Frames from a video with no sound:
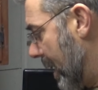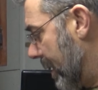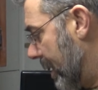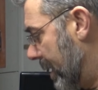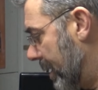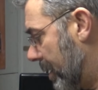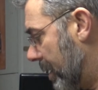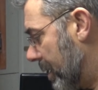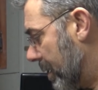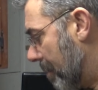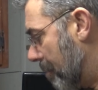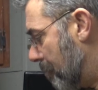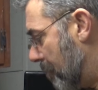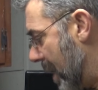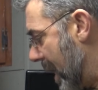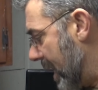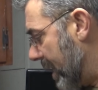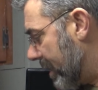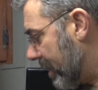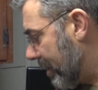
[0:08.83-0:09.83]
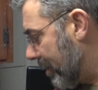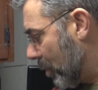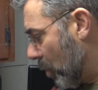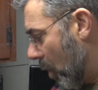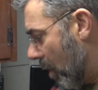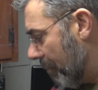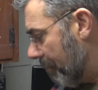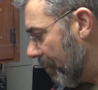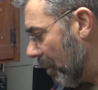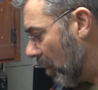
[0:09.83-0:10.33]
This is a beast,
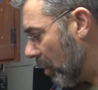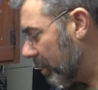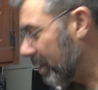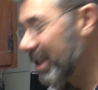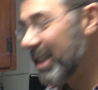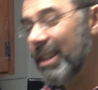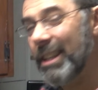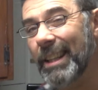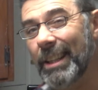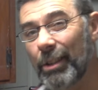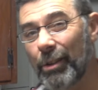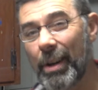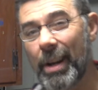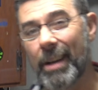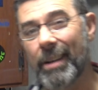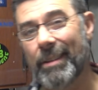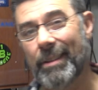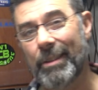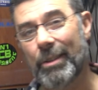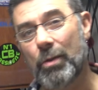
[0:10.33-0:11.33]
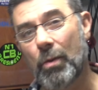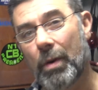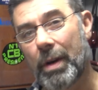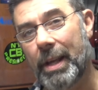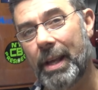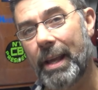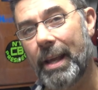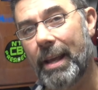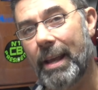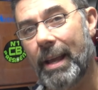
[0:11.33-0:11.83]
12 volts,
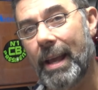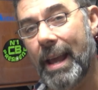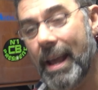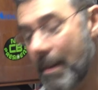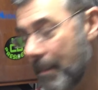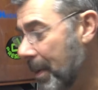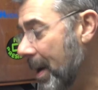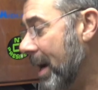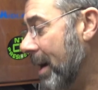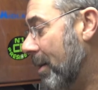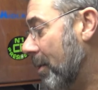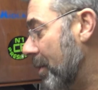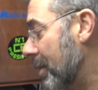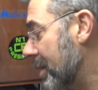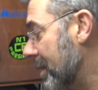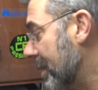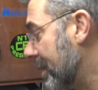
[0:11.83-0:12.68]
320 amp hours.